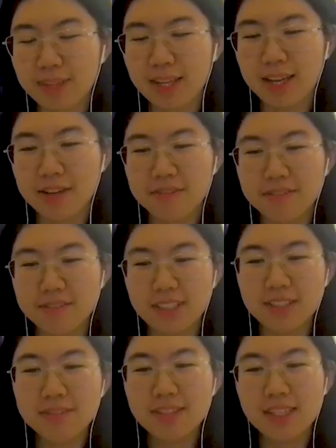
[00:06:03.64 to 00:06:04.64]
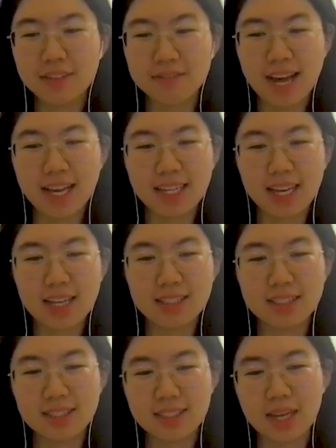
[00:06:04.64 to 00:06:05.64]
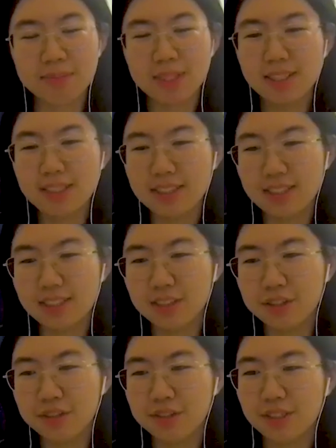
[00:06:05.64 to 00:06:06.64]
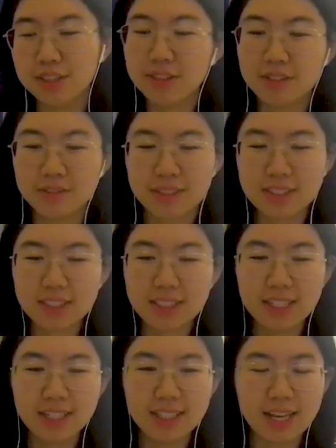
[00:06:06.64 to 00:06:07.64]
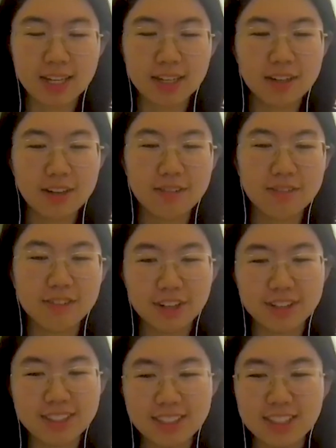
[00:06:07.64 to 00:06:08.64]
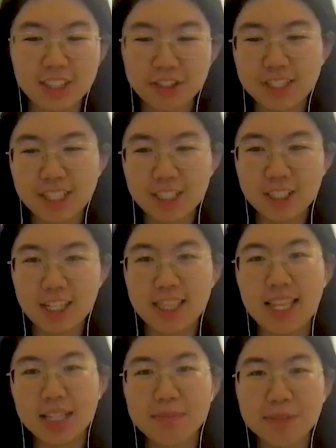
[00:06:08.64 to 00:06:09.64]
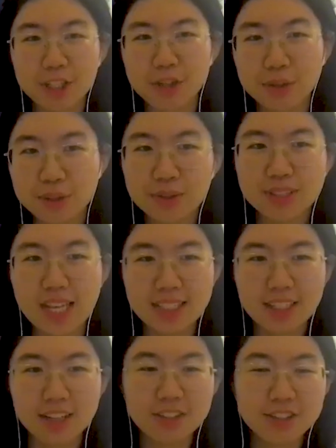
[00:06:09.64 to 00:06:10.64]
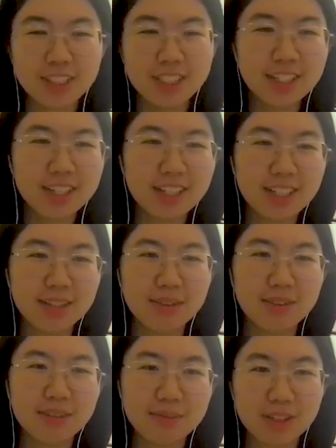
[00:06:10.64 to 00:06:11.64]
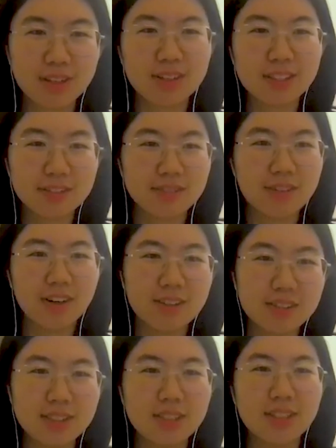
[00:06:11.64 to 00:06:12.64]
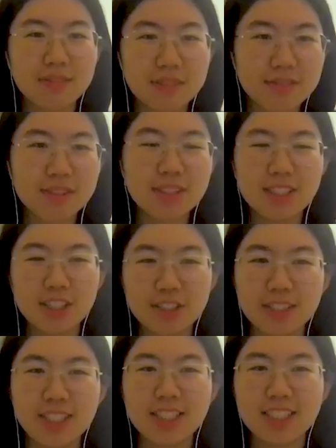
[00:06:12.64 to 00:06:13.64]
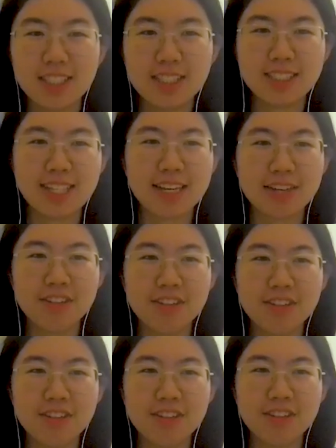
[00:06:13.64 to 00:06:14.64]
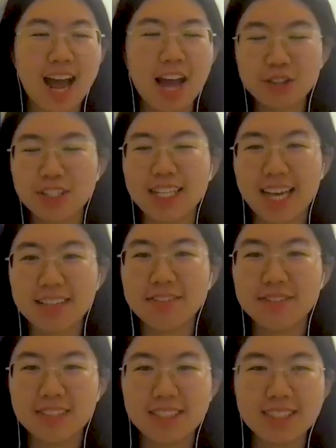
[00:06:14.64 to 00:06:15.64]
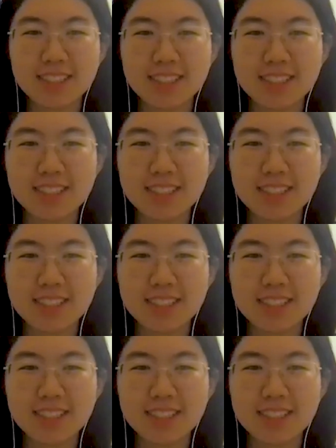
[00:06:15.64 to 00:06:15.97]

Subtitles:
even if I get accepted into a university, like will the situation let me go to that country because of all the evolving situations? Like, will I actually get a visa?